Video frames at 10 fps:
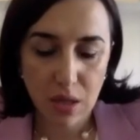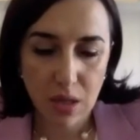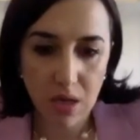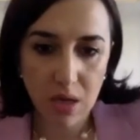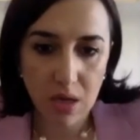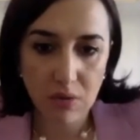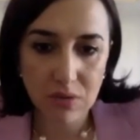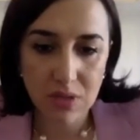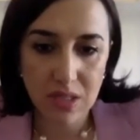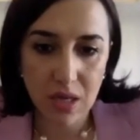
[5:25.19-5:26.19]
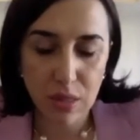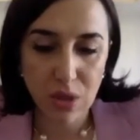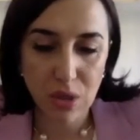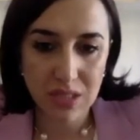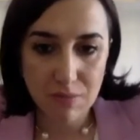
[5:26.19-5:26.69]
around
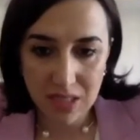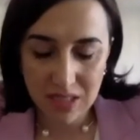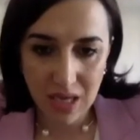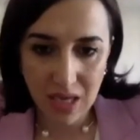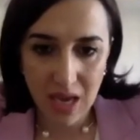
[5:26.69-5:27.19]
30 missing,